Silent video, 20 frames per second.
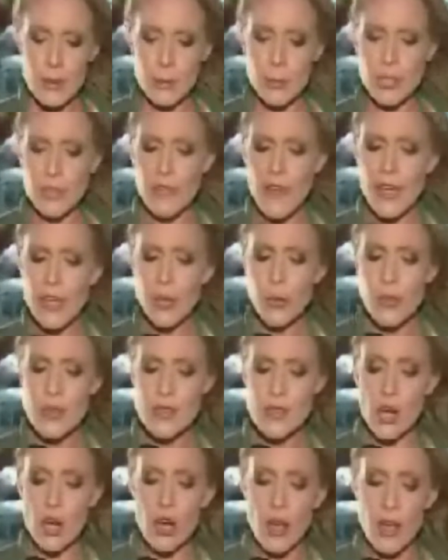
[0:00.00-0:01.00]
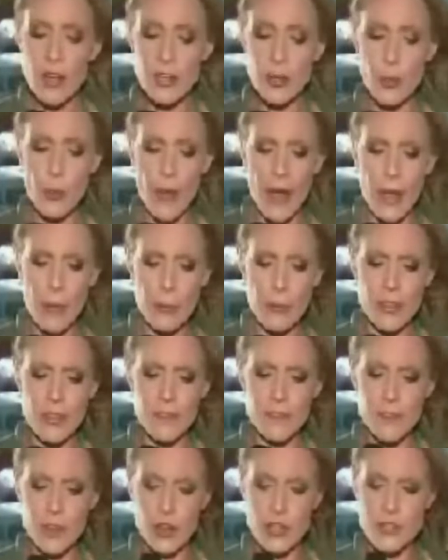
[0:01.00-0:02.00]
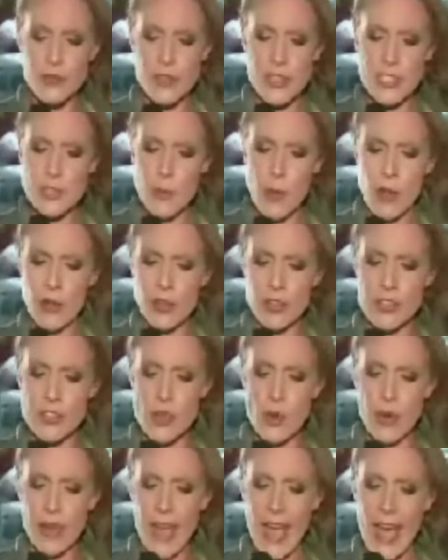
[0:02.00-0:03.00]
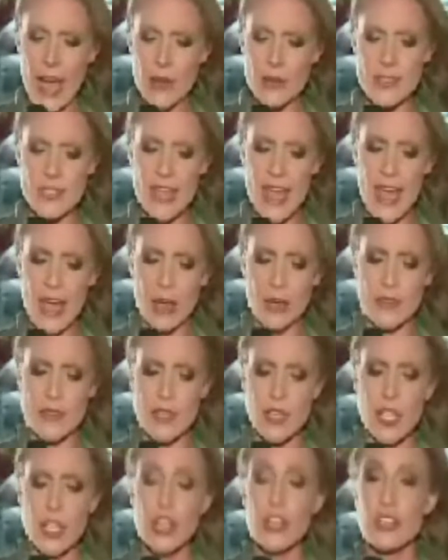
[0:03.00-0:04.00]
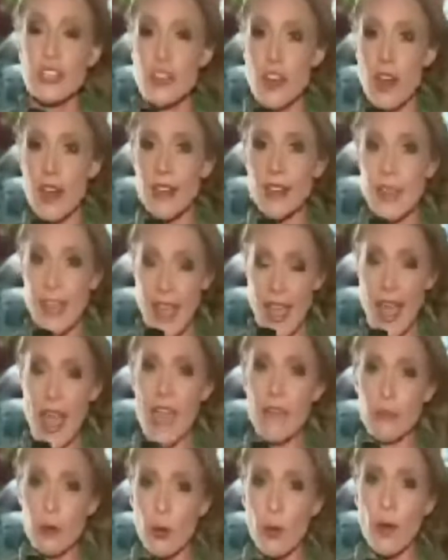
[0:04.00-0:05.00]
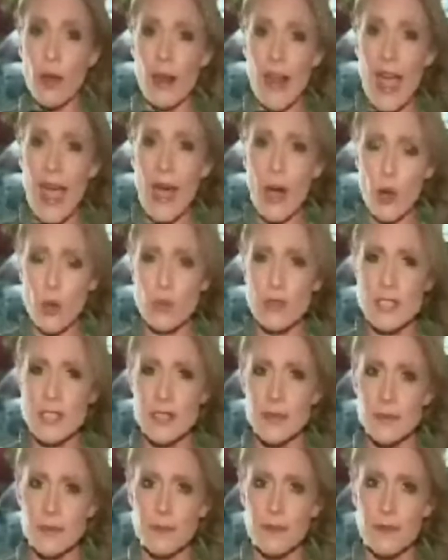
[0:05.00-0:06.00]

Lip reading: but evacuees are underway with first responders going house to house trying to get everyone out.